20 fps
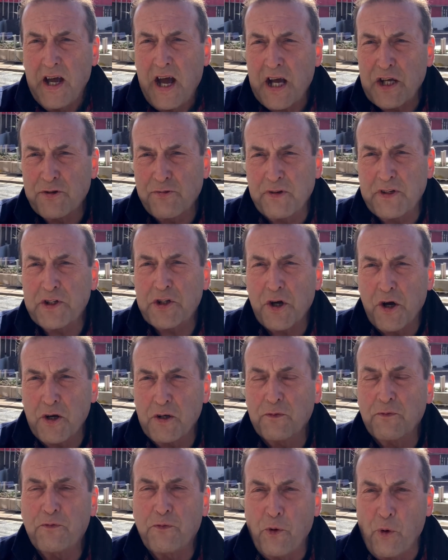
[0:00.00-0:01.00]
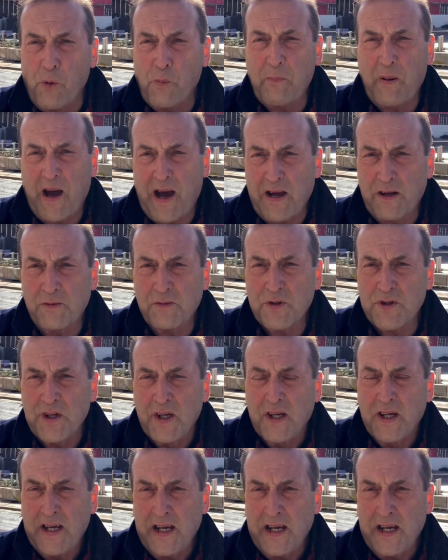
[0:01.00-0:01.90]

has returned £4